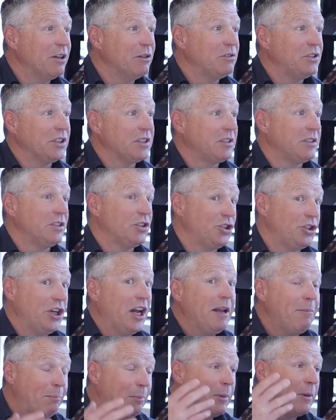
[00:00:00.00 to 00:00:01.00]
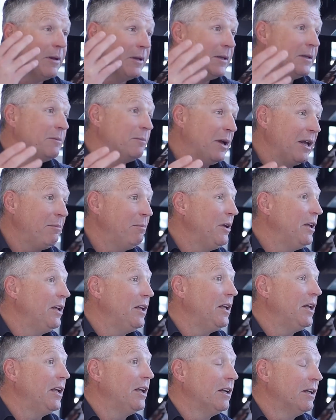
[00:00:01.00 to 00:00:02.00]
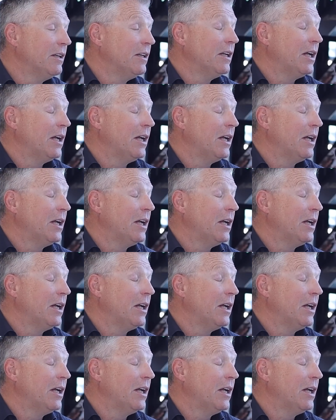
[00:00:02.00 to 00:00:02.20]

just to shape maybe